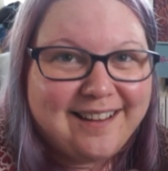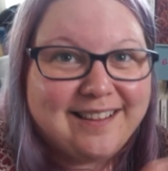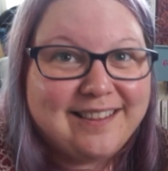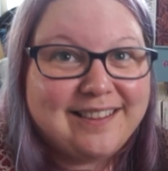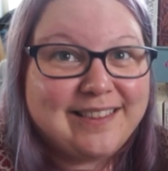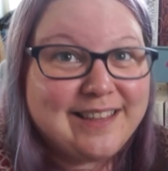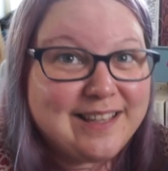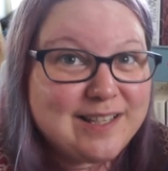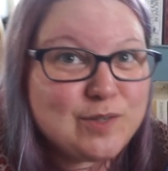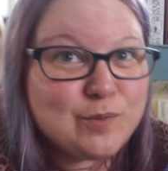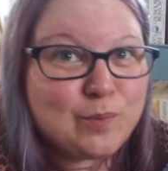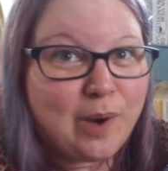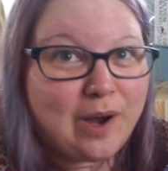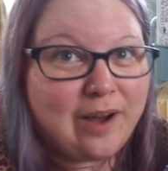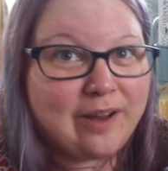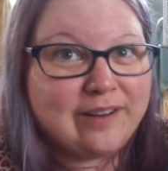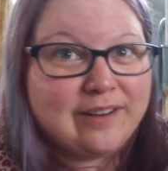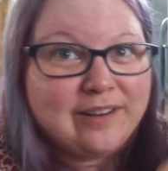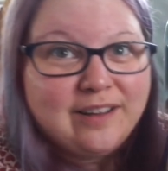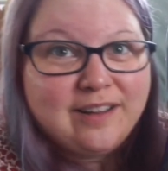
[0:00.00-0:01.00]
This
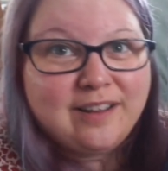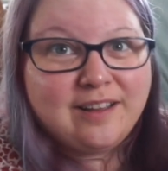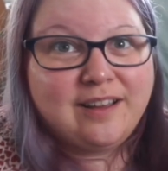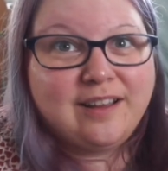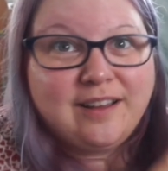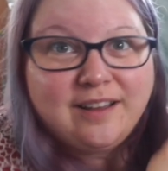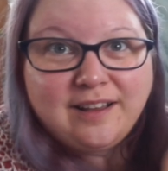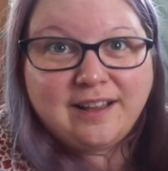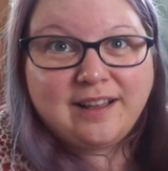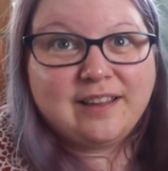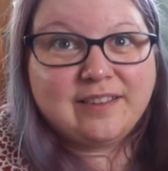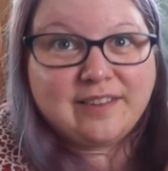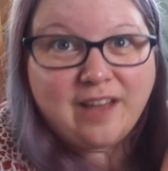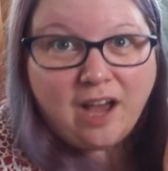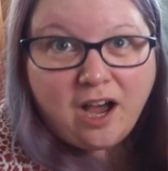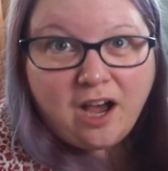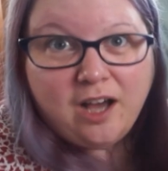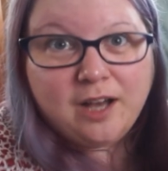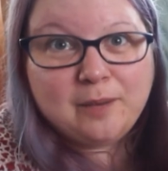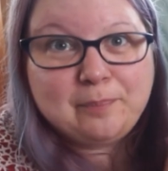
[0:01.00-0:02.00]
one, the
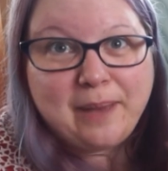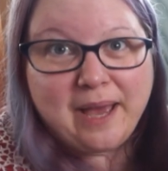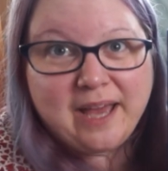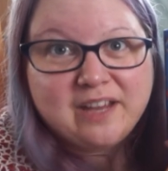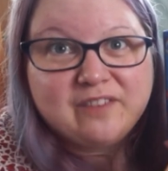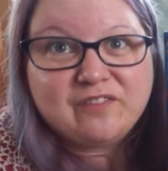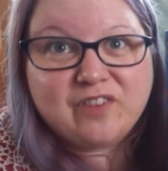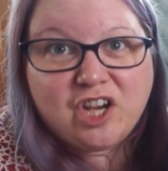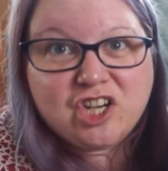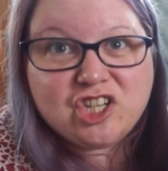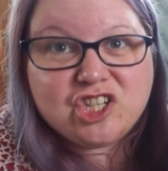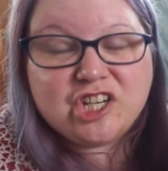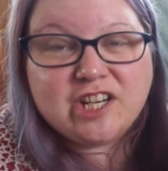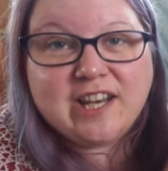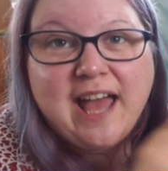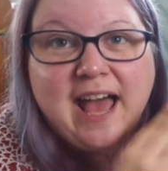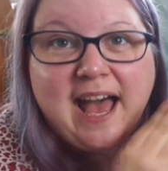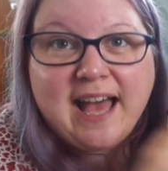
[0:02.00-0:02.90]
hardback version,